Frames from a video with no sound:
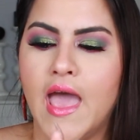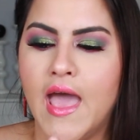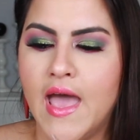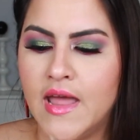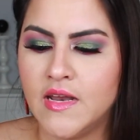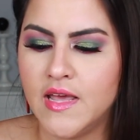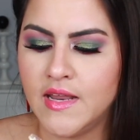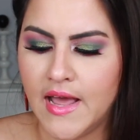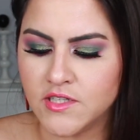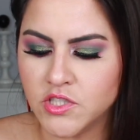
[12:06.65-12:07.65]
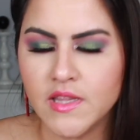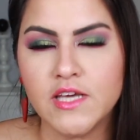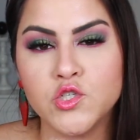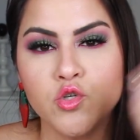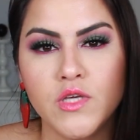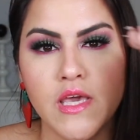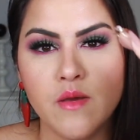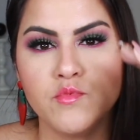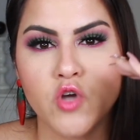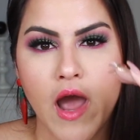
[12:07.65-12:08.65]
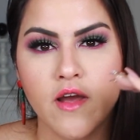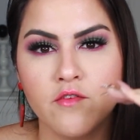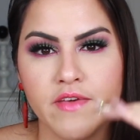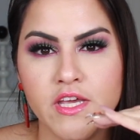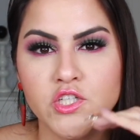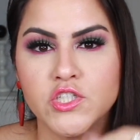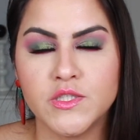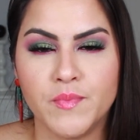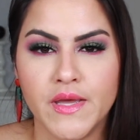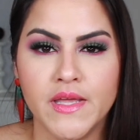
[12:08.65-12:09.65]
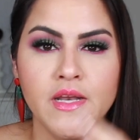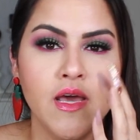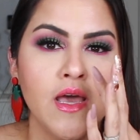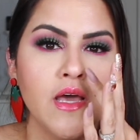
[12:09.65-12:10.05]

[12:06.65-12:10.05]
and it actually lets you keep track of each spin.